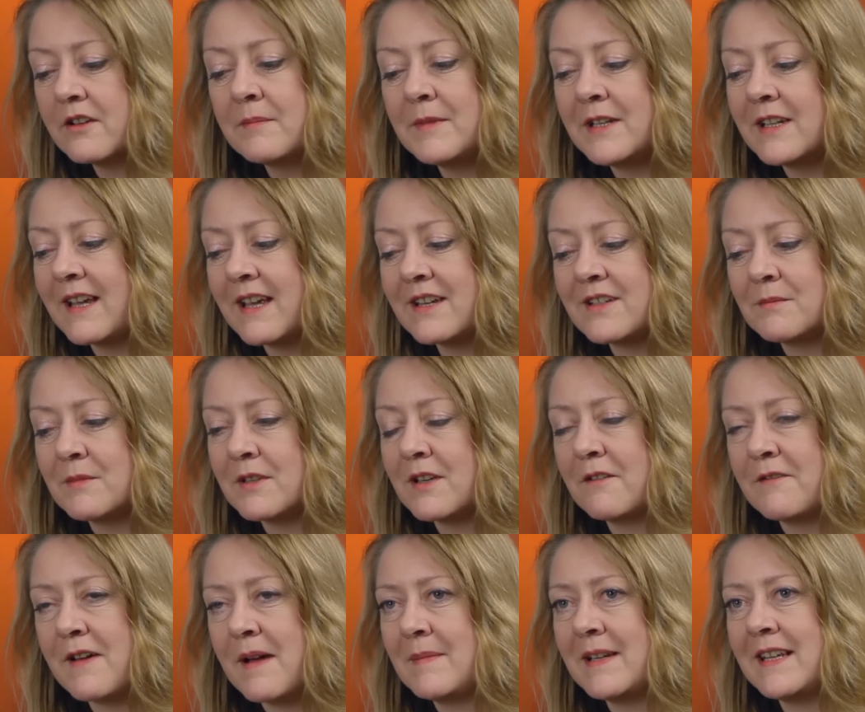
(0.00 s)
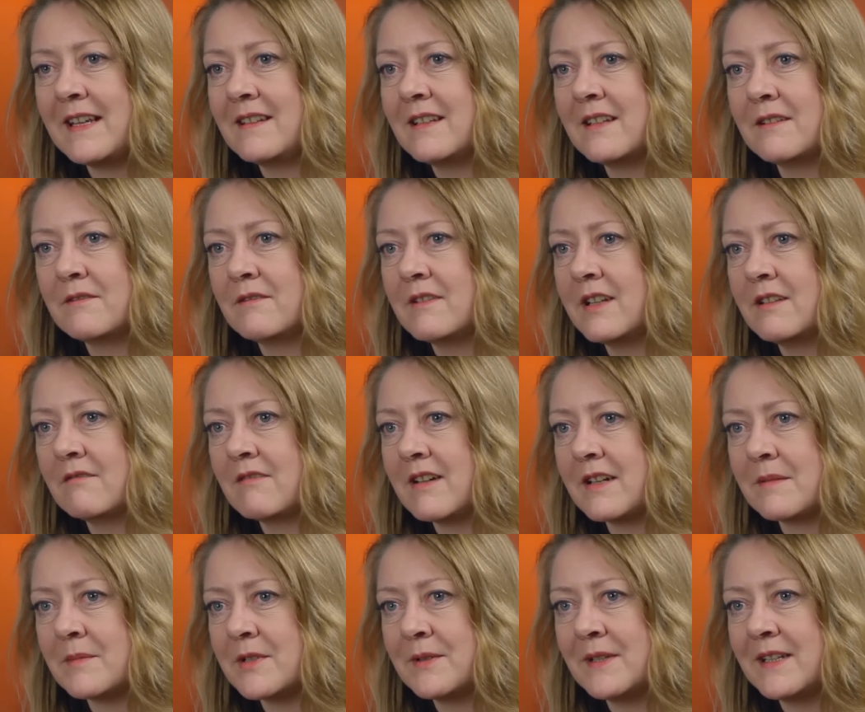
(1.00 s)
communication with our family in the
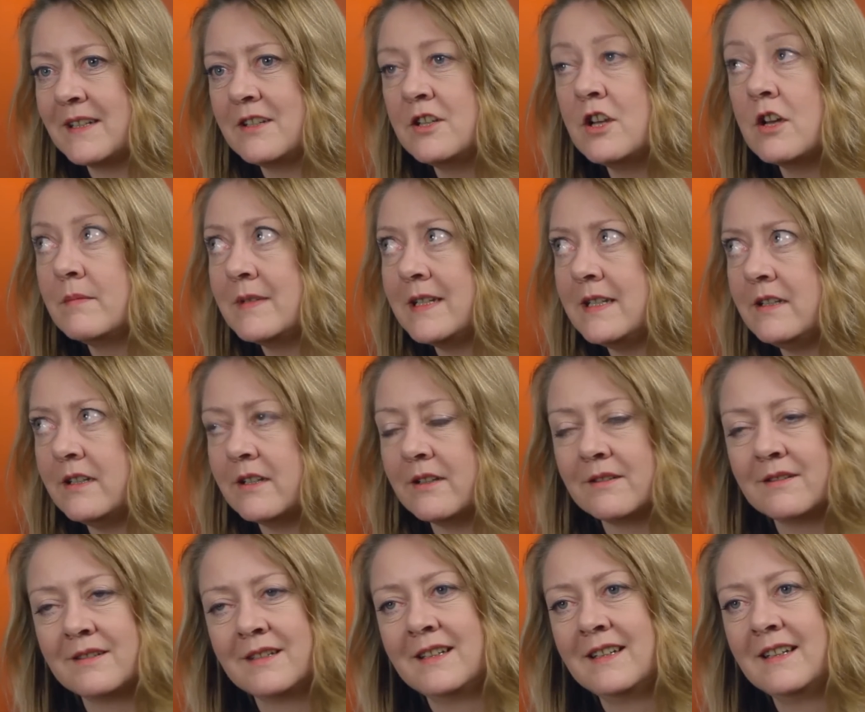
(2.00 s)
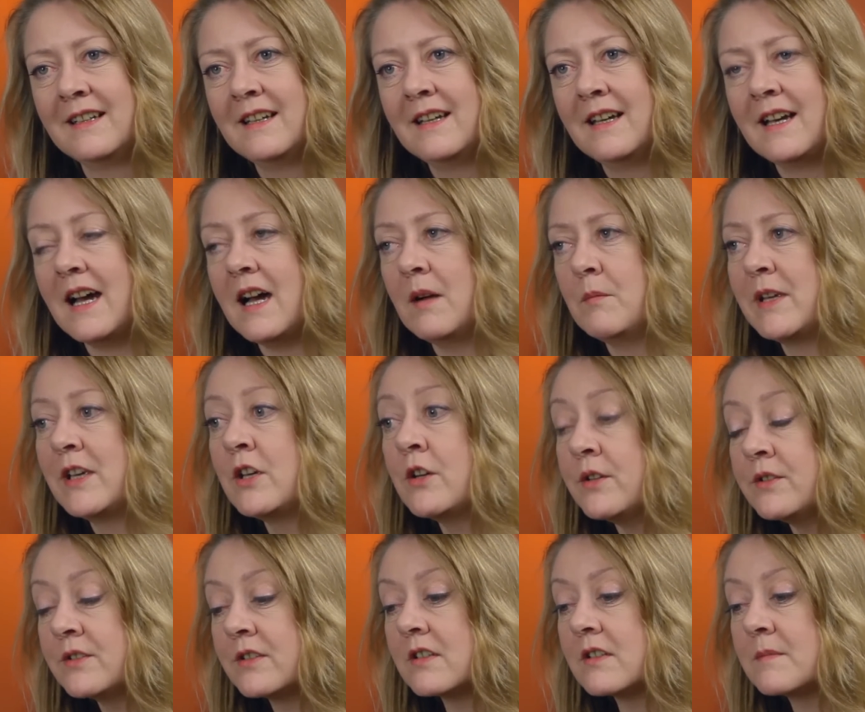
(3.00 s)
run-up to it. Nobody knew. And we
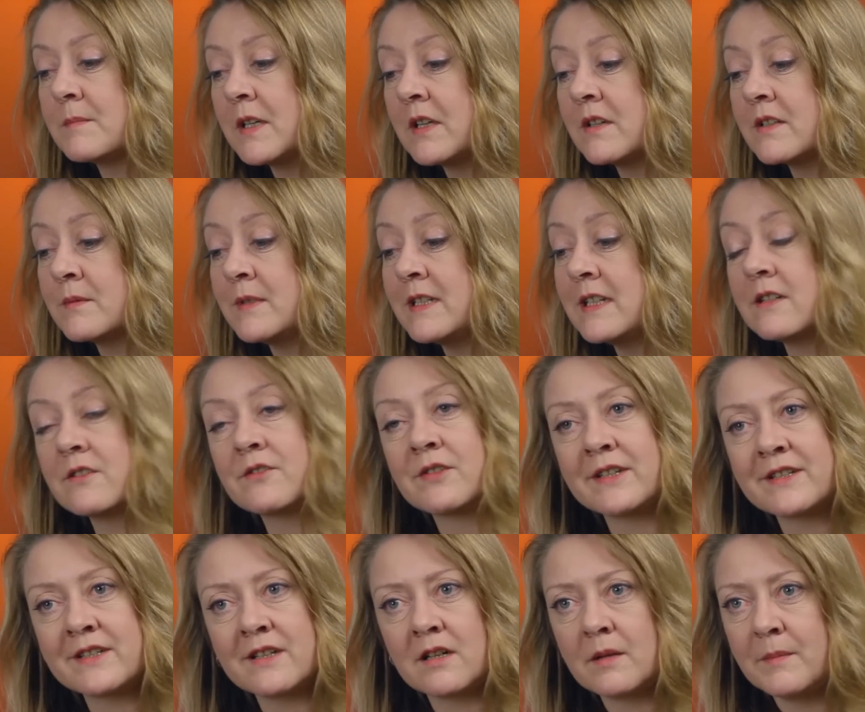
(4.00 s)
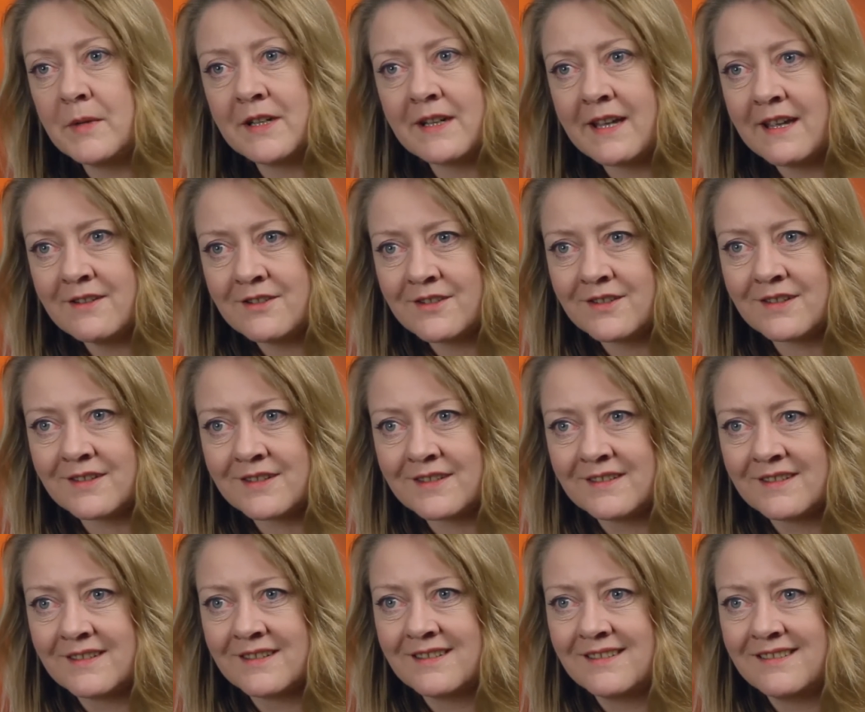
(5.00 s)
couldn't because we didn't trust our communications.
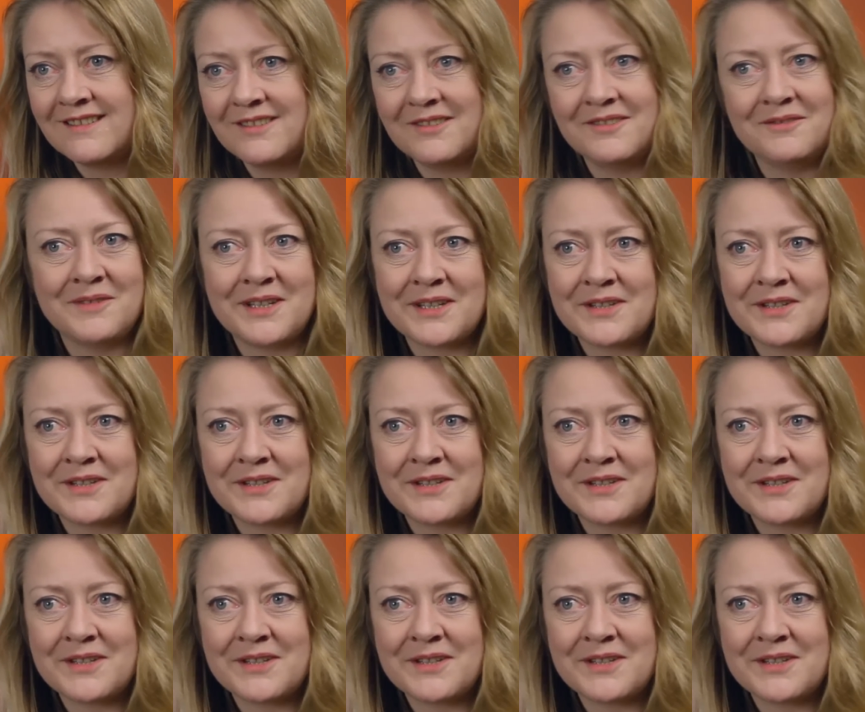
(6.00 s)
We